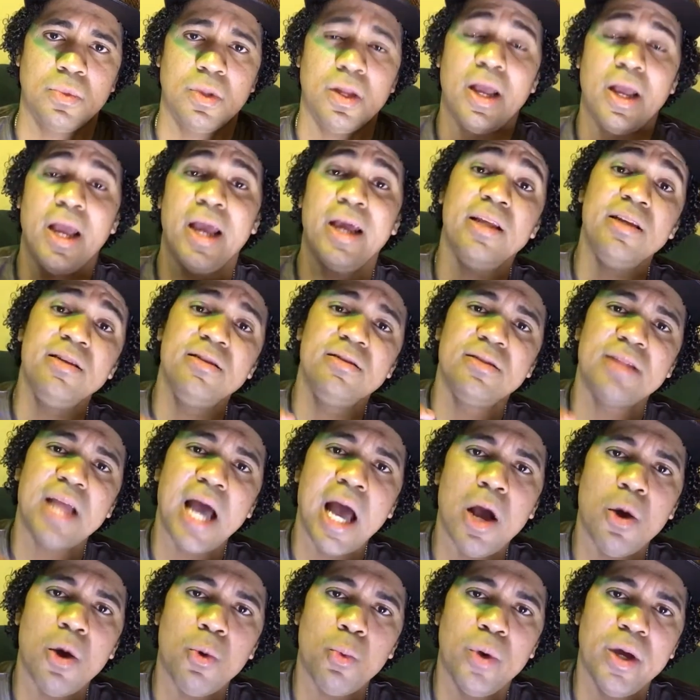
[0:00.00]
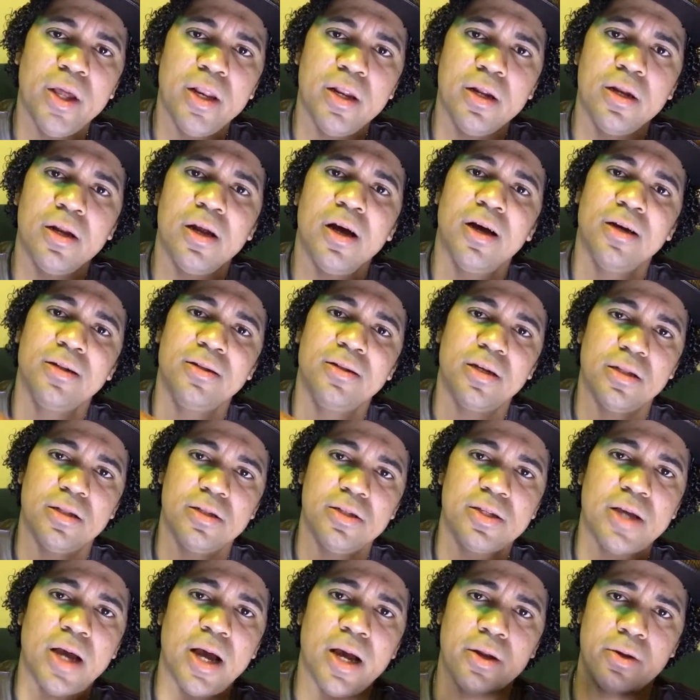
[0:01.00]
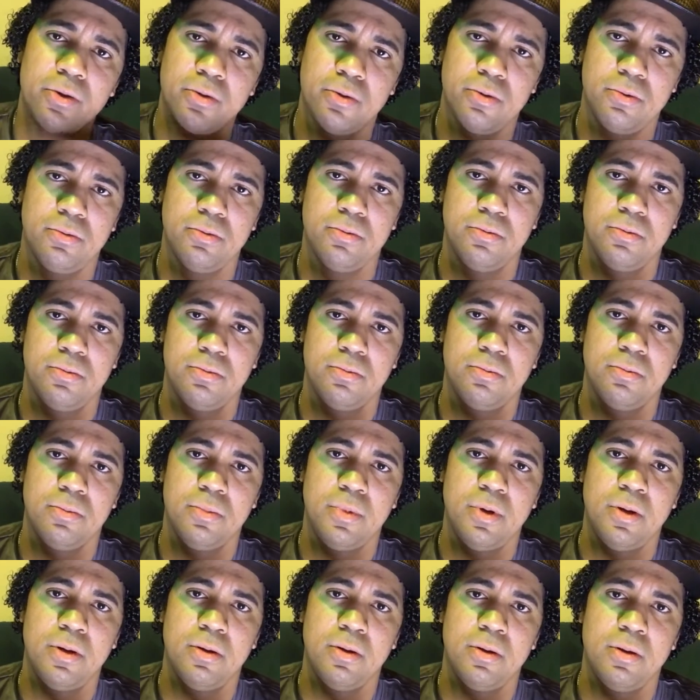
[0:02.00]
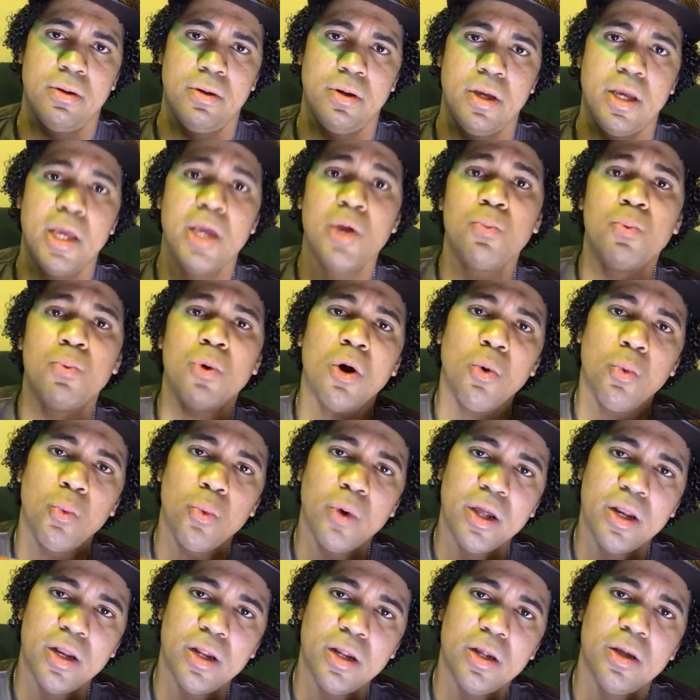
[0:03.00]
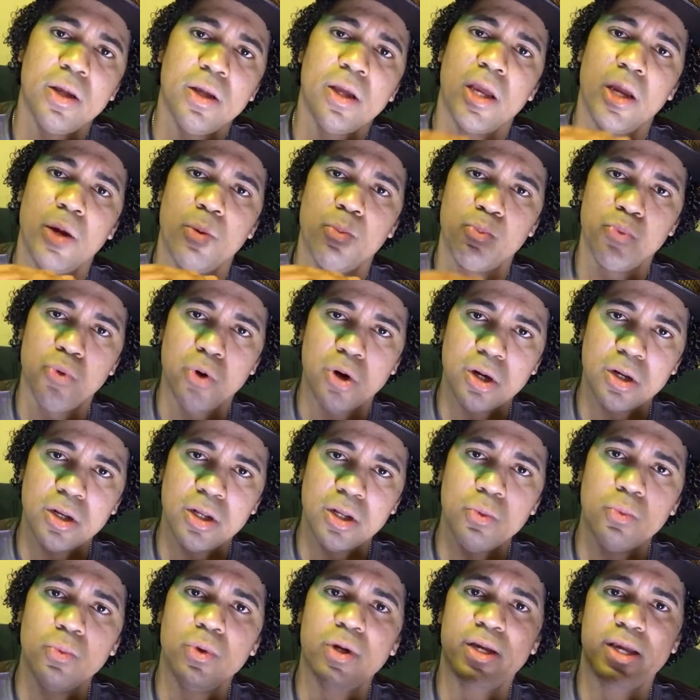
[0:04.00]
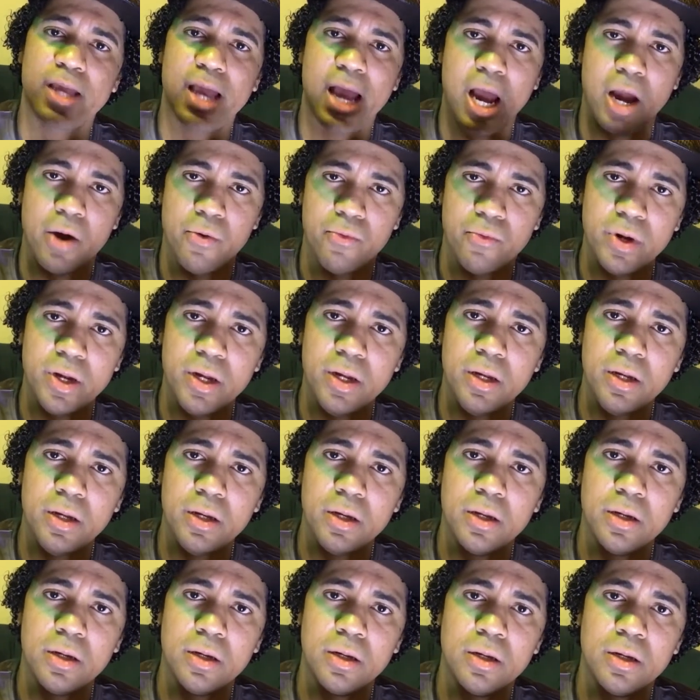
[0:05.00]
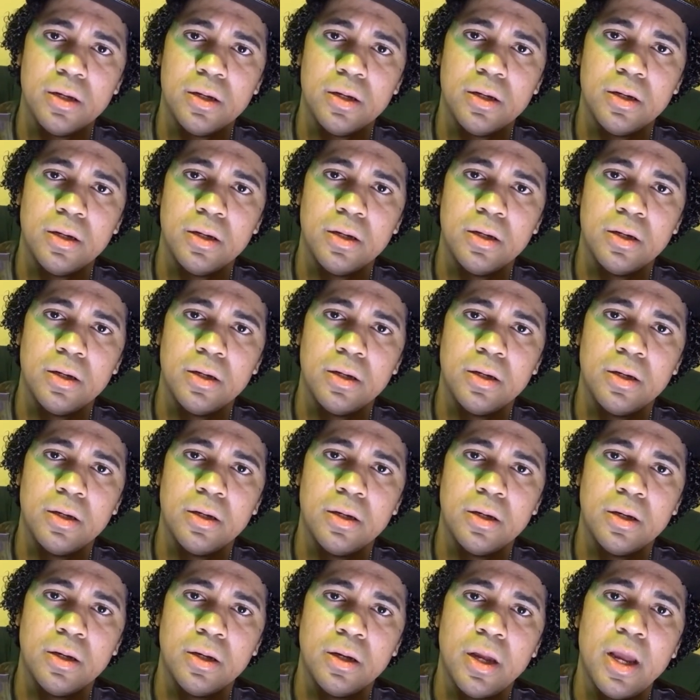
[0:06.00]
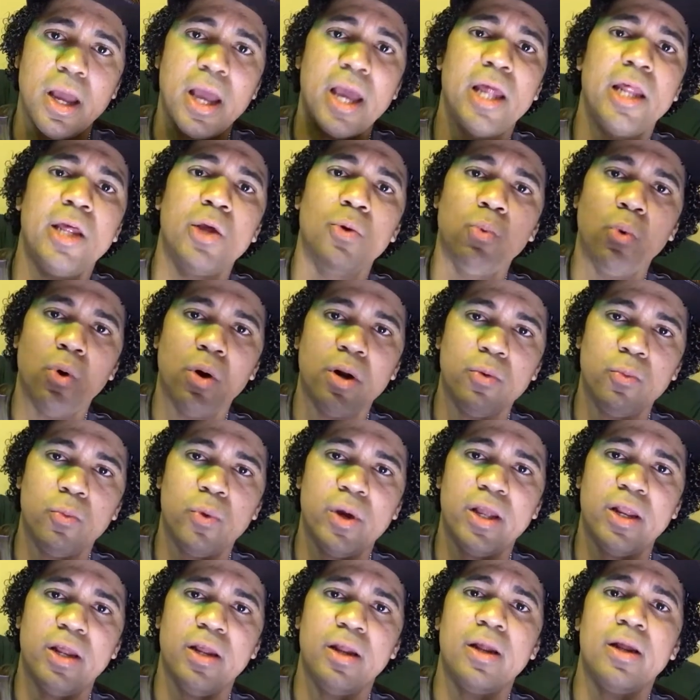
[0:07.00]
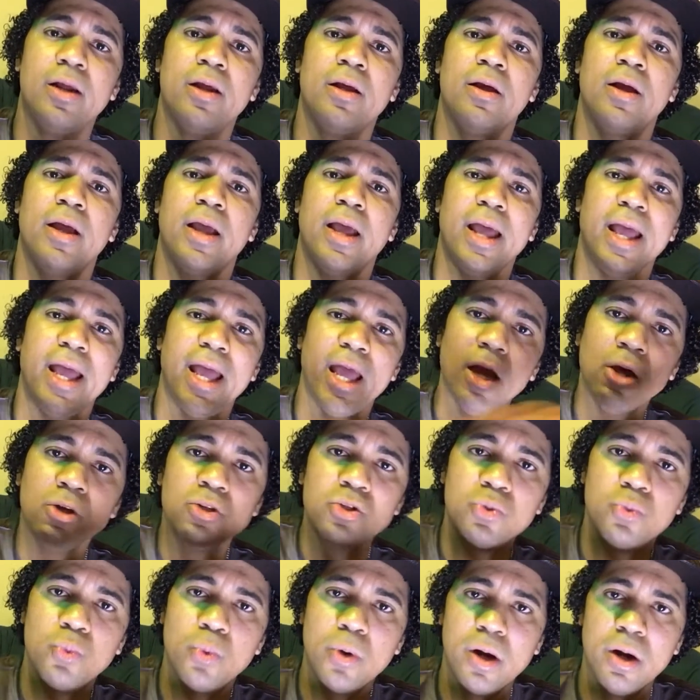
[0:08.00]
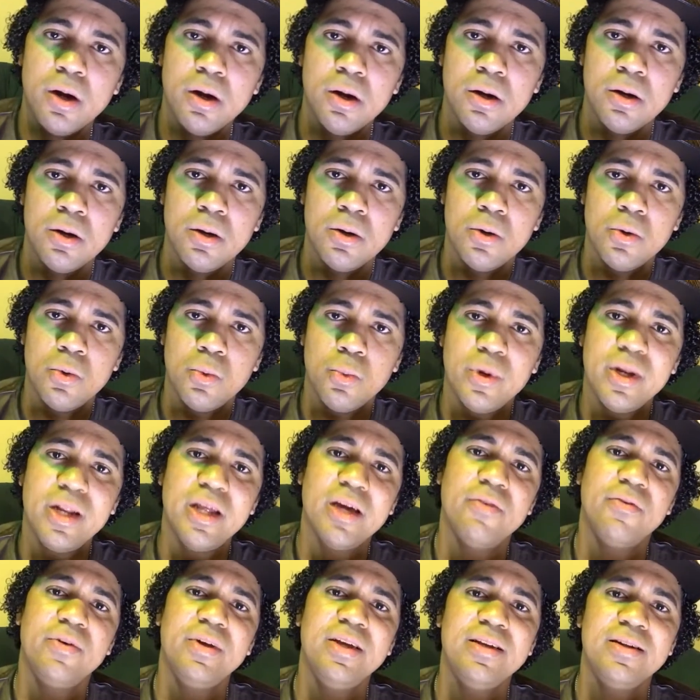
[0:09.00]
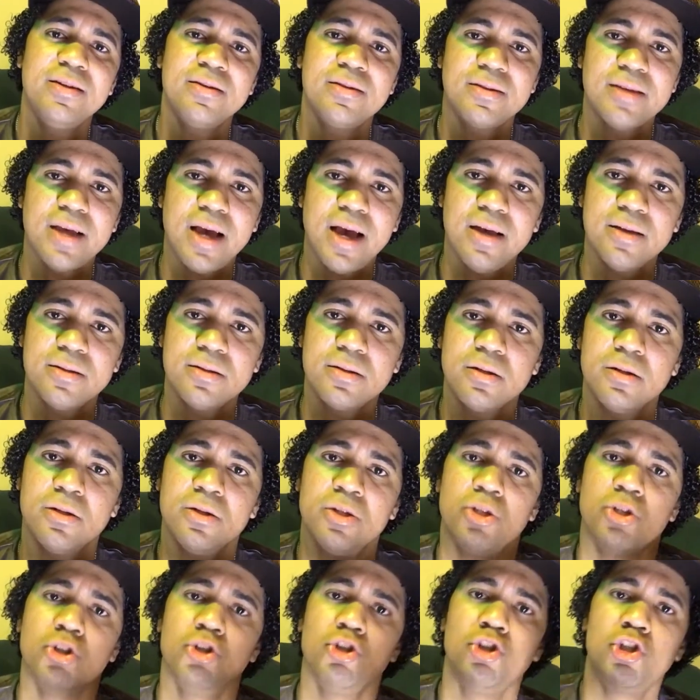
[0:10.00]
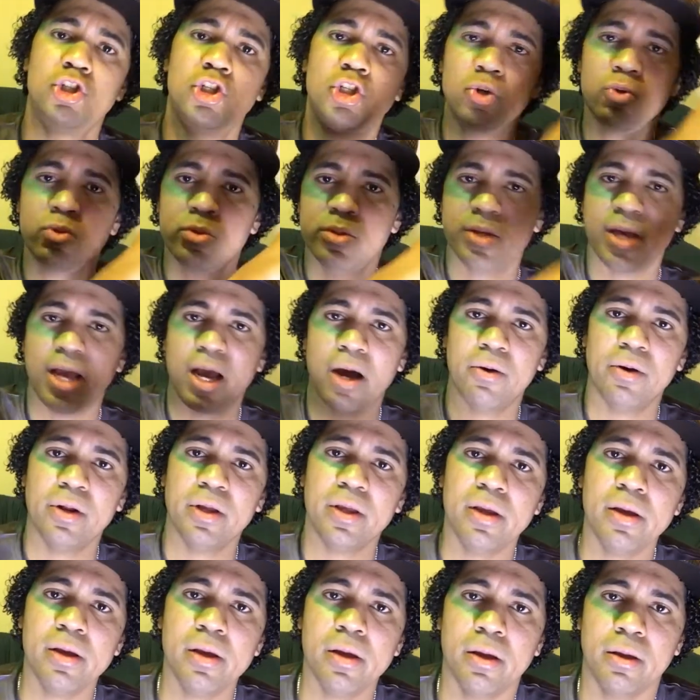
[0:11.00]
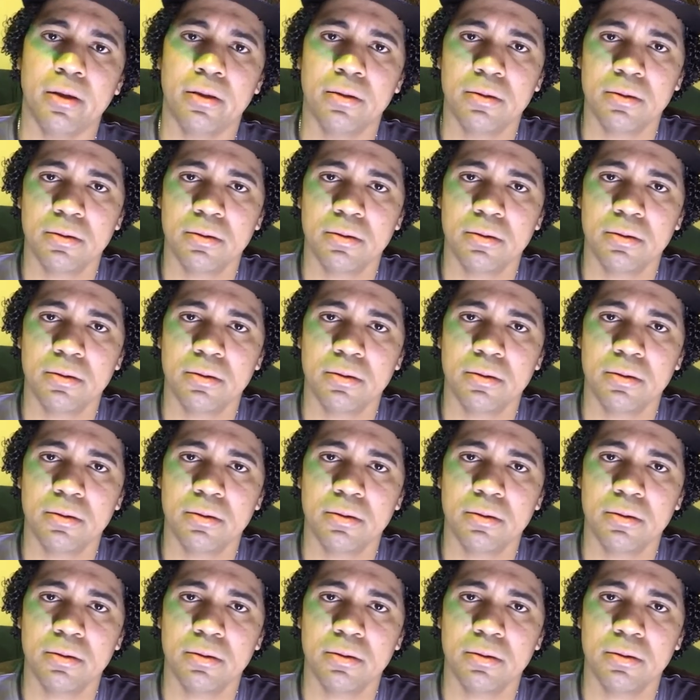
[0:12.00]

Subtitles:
And he's not winning another title. He won't win it in Brooklyn with Kyrie. And he won't win it elsewhere whenever he decides to shoot town again.